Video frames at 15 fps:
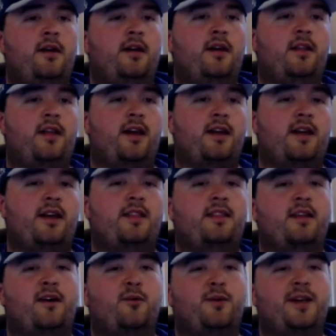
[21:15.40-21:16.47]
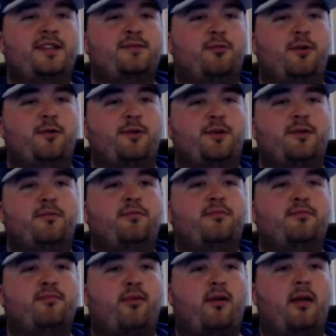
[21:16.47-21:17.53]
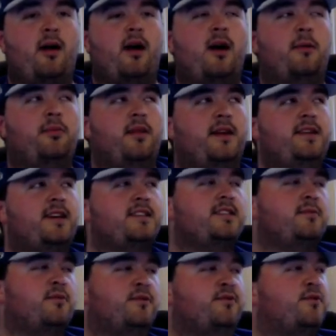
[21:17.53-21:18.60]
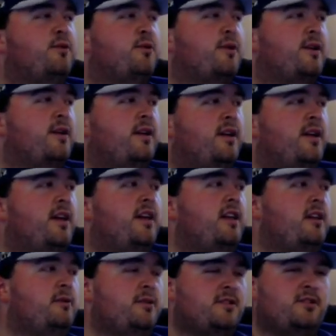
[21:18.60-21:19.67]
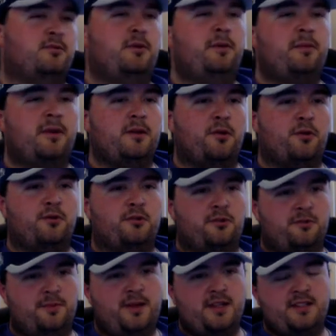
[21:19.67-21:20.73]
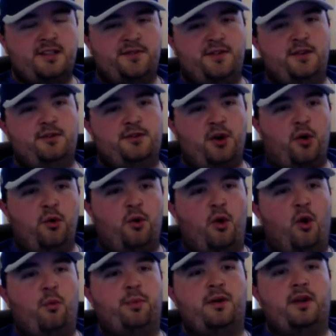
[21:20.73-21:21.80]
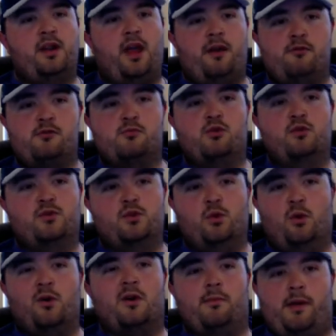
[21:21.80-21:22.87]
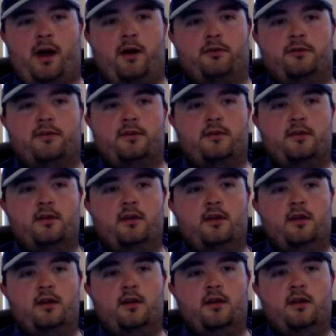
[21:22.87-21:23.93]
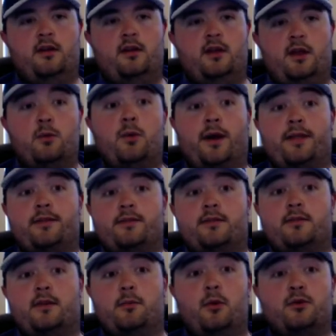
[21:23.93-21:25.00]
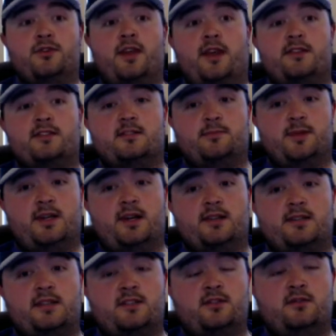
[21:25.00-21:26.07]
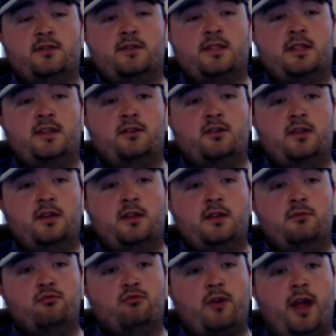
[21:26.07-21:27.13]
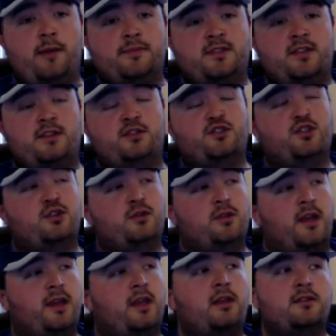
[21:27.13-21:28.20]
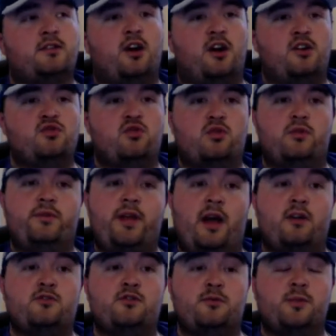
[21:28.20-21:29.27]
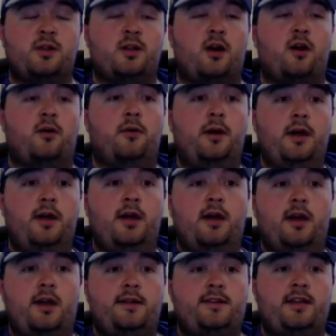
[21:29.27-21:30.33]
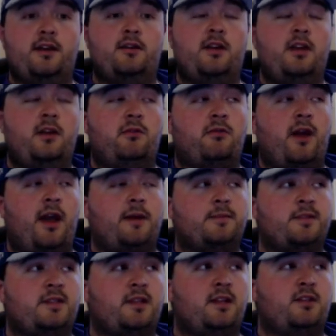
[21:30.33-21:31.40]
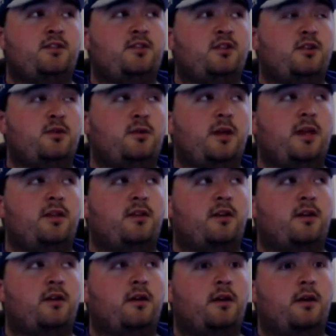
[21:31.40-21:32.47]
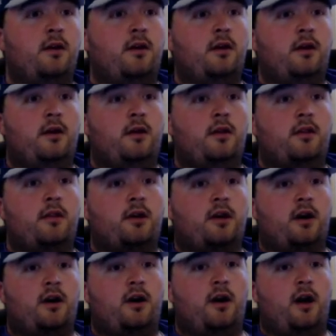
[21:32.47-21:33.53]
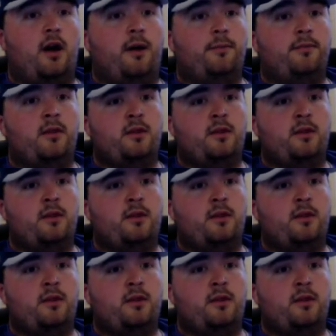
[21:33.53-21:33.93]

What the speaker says: Like in the weeks we were playtesting before, he was sweeping locals because if you don't open a removal or a bounce, he wins in most cases because as soon as he ramps into, like, his cards will go down super low until he ramps into either the car.